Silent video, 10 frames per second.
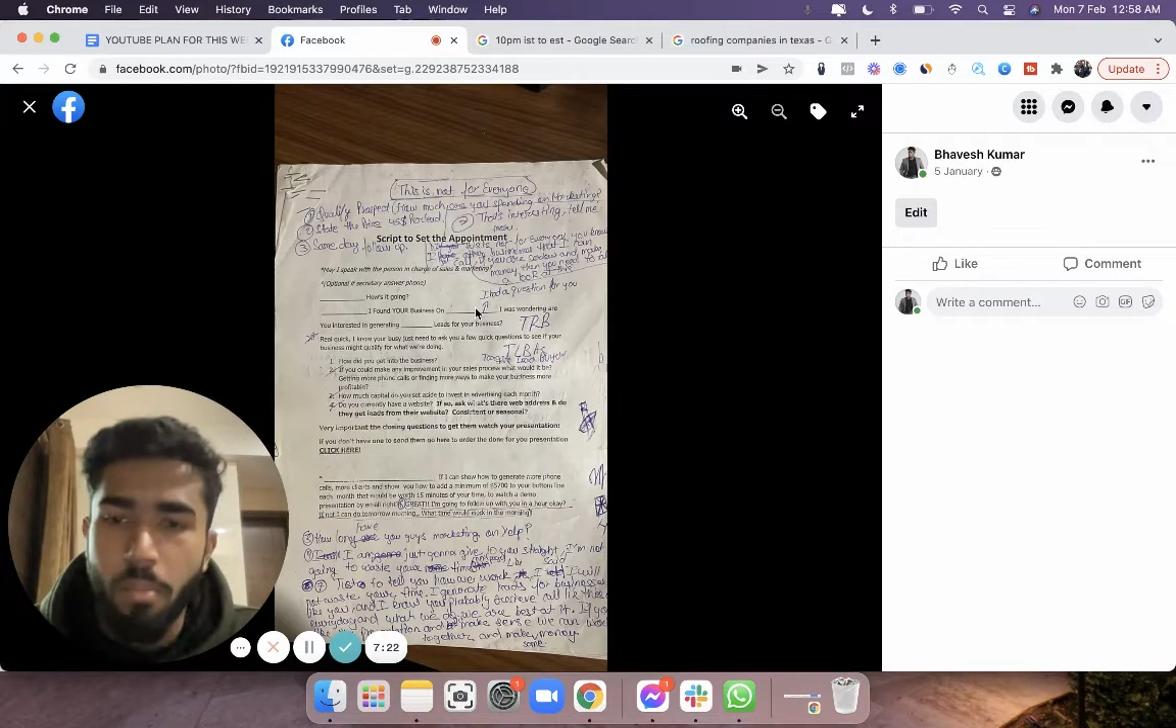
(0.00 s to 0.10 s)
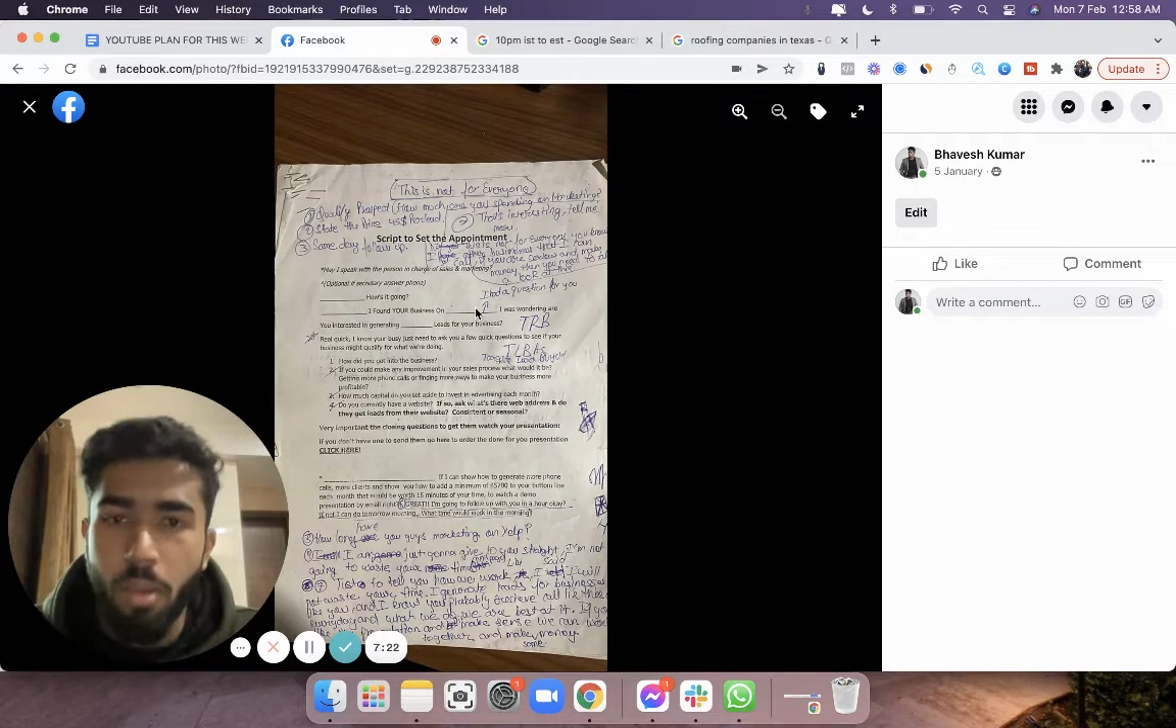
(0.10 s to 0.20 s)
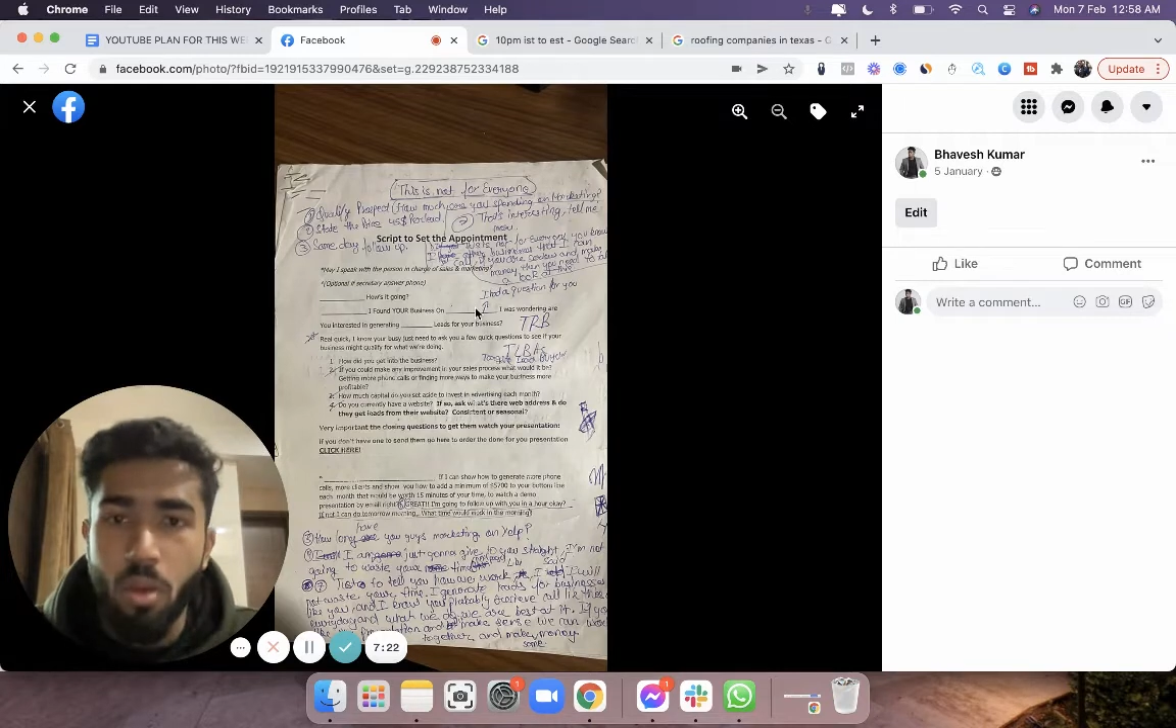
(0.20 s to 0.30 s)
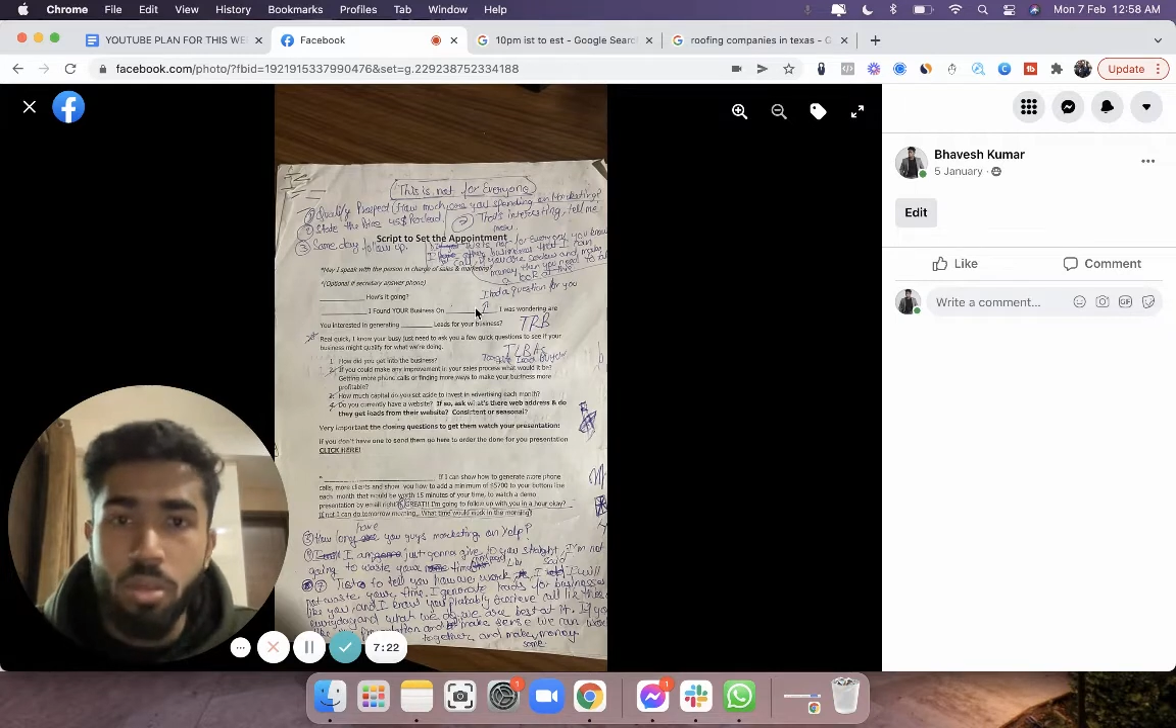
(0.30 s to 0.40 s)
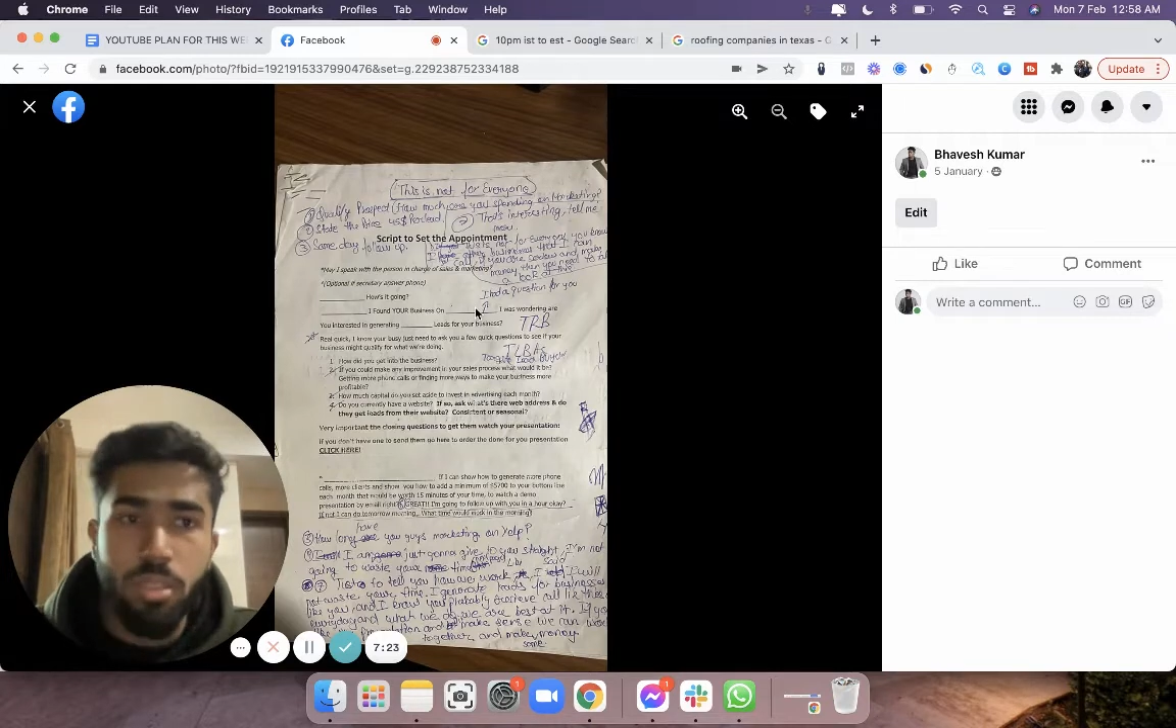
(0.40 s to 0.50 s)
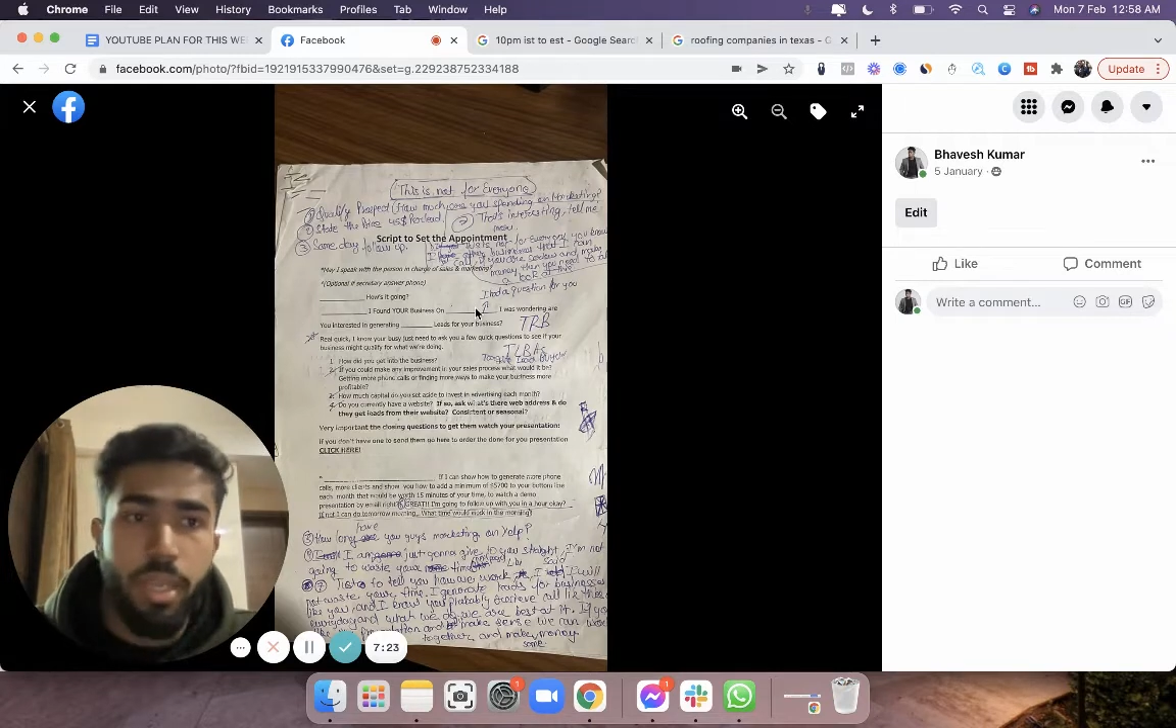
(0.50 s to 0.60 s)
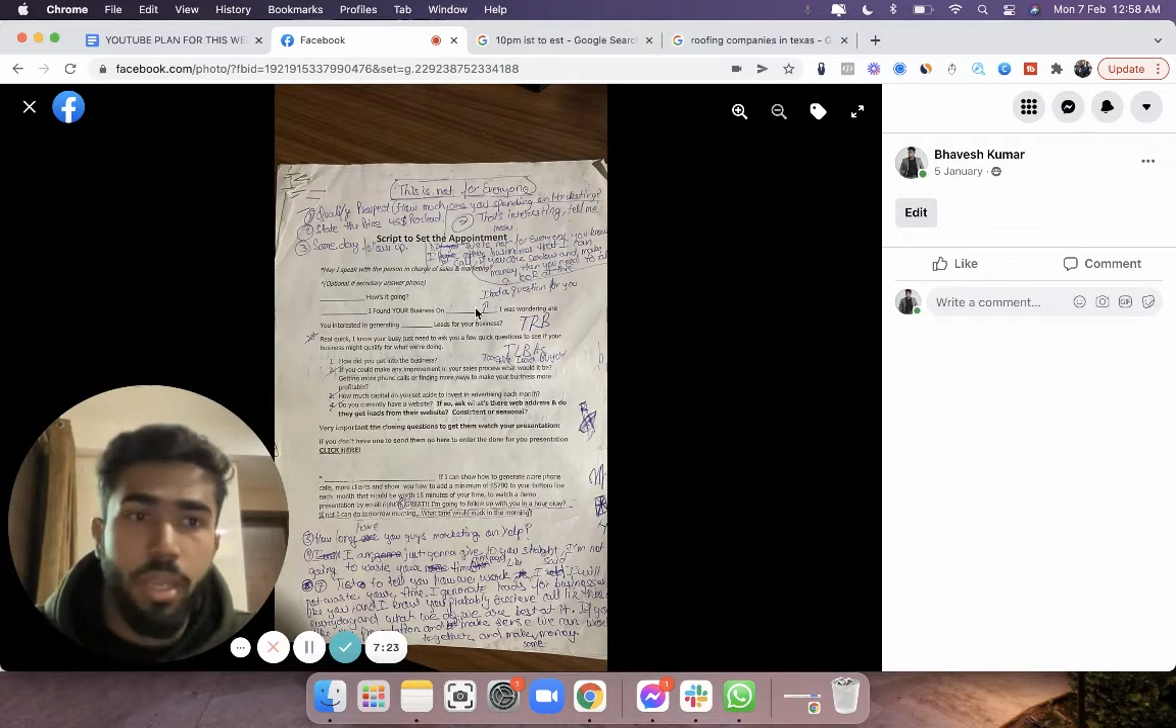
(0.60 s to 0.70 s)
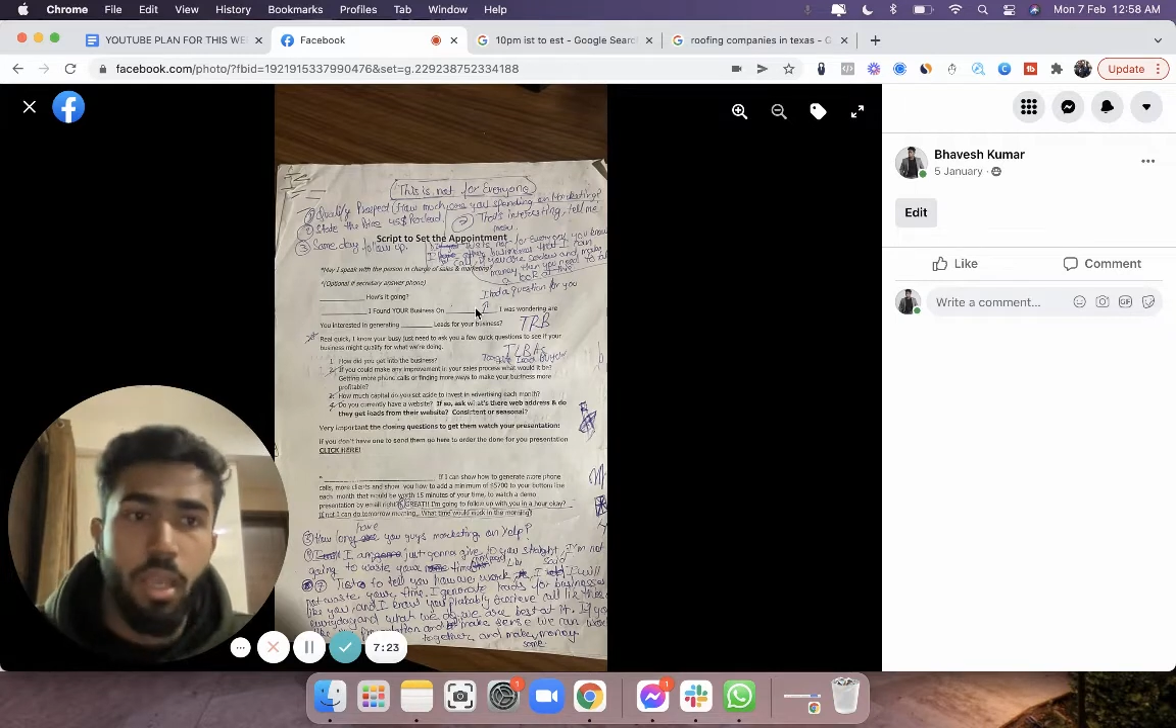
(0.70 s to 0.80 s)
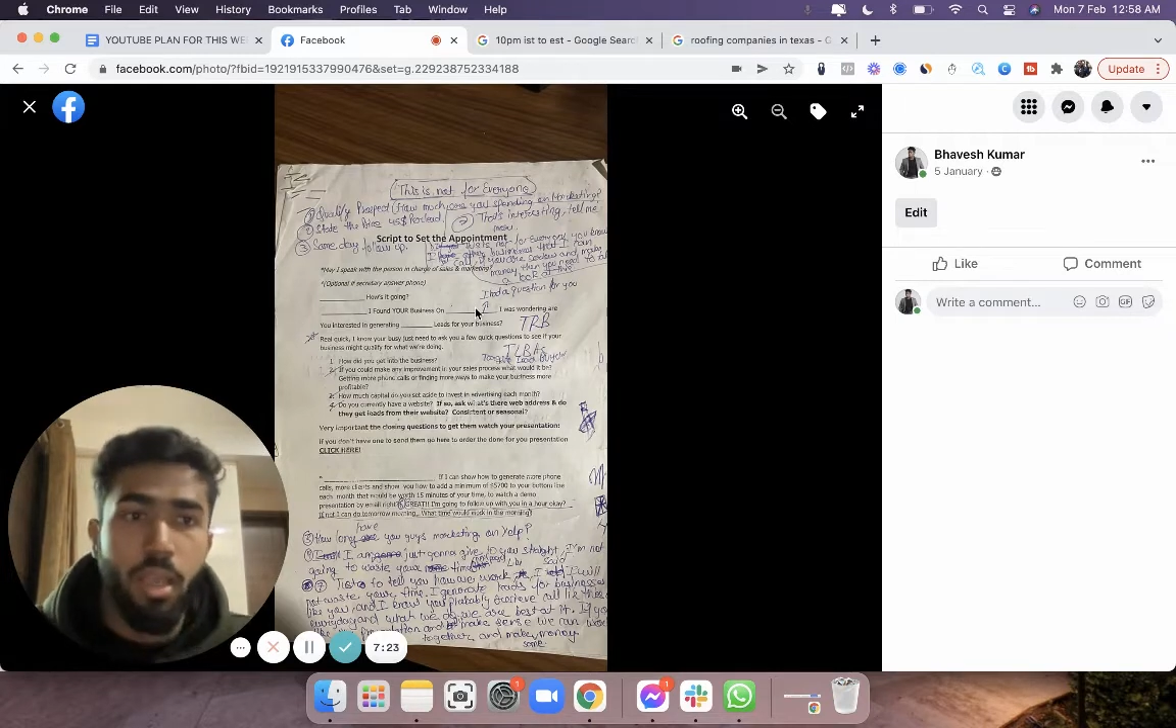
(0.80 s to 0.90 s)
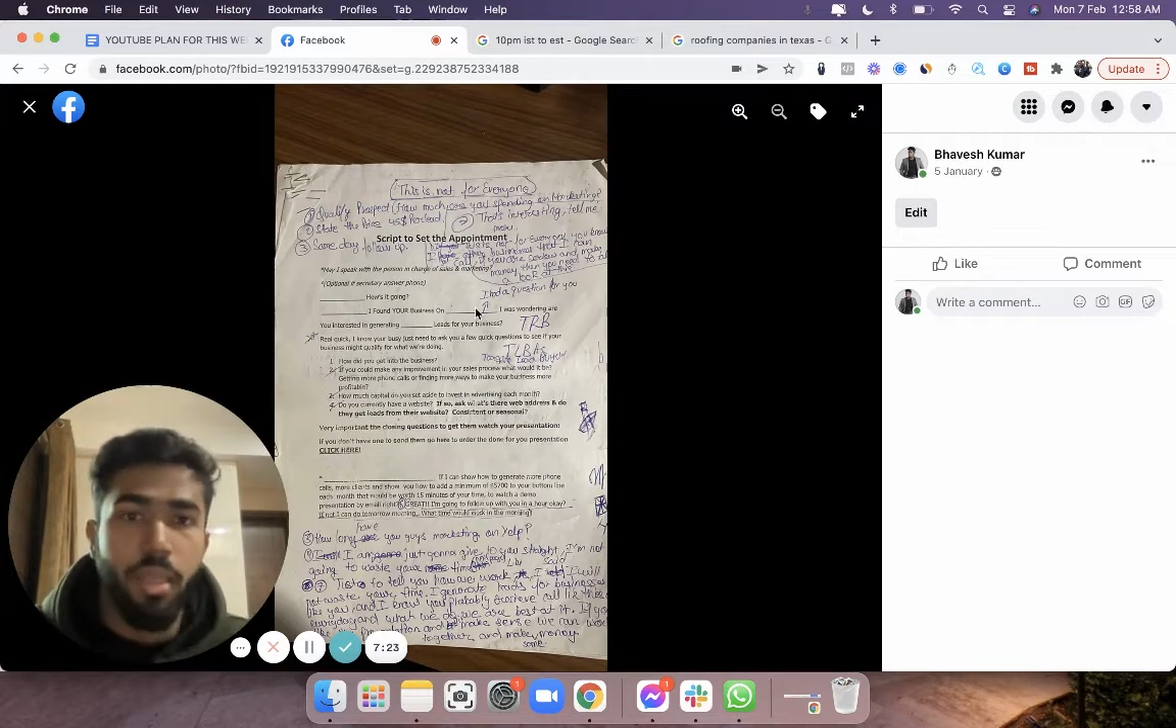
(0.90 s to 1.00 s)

because like